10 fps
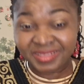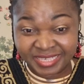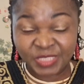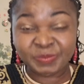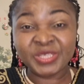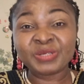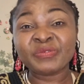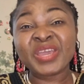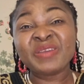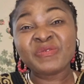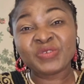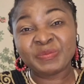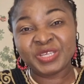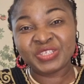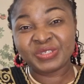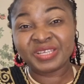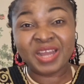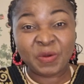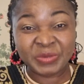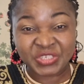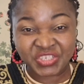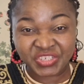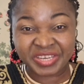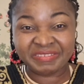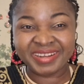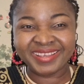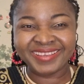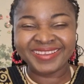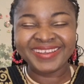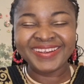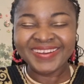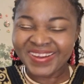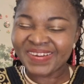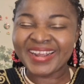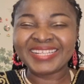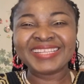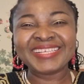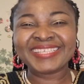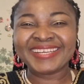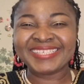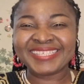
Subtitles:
this piece of information that I'll be sharing here. All right, let's get